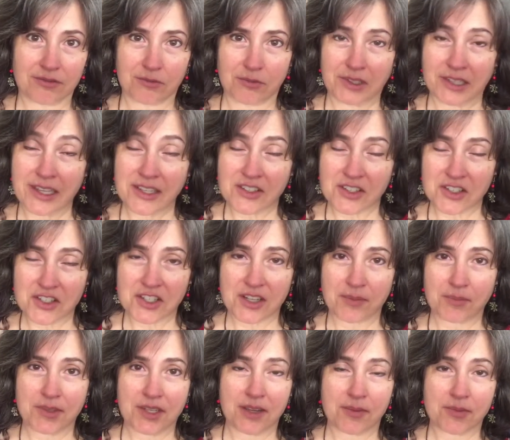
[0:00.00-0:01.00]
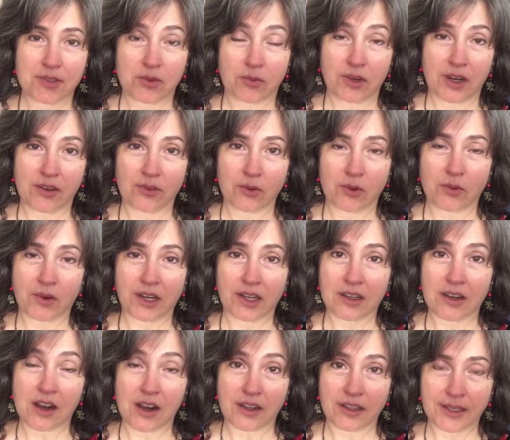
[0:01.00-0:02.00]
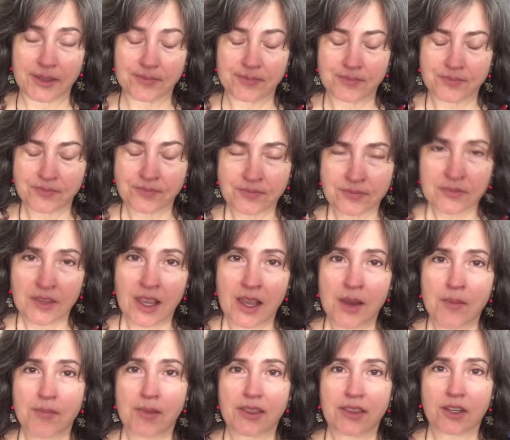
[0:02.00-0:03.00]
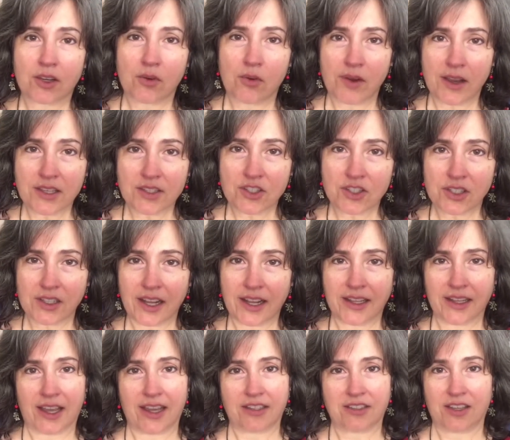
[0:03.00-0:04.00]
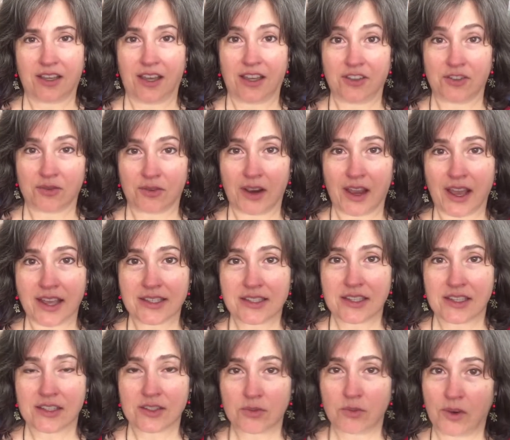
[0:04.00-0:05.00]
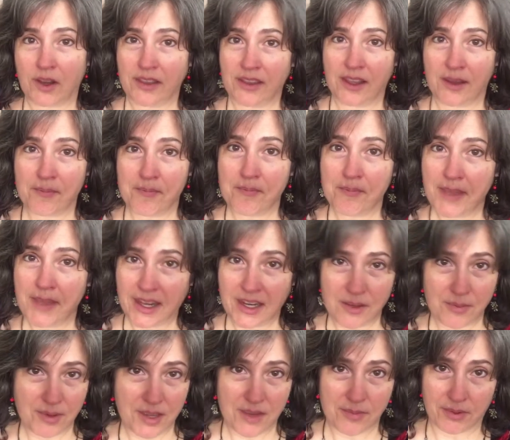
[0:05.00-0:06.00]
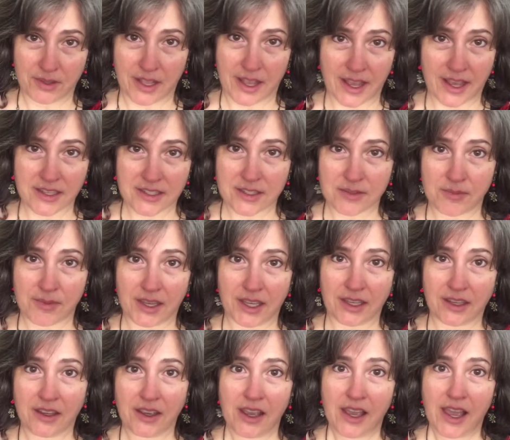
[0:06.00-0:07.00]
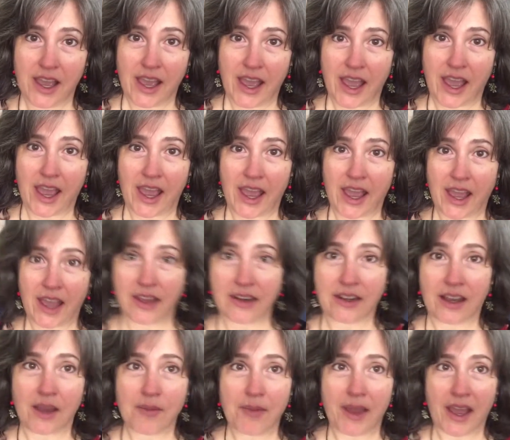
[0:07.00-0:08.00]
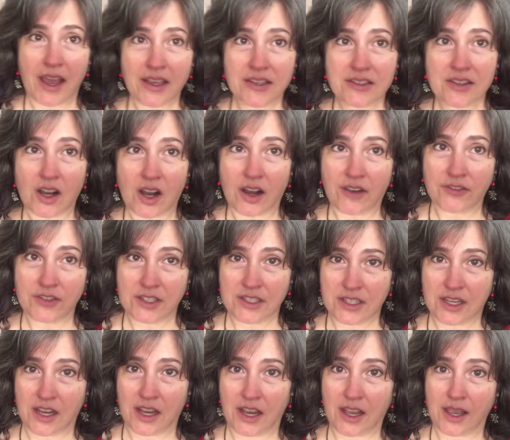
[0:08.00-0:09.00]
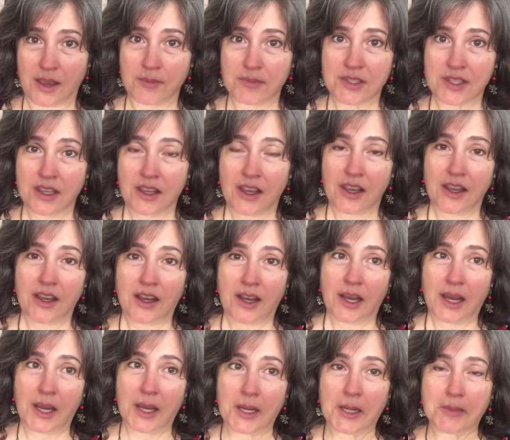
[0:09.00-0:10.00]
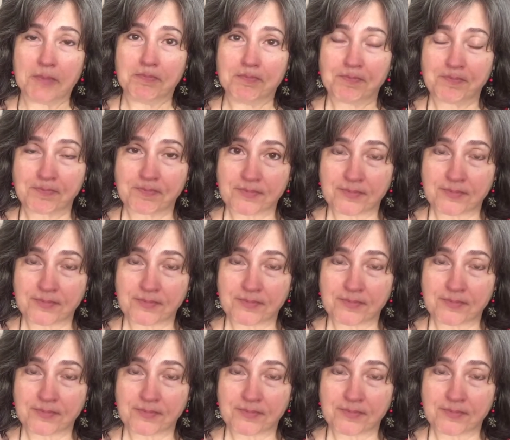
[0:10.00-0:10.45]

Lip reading: relationship tips or whatever we want to call it. But the question I'd like to address is one that many people ask me, and I'm asked oftentimes, when,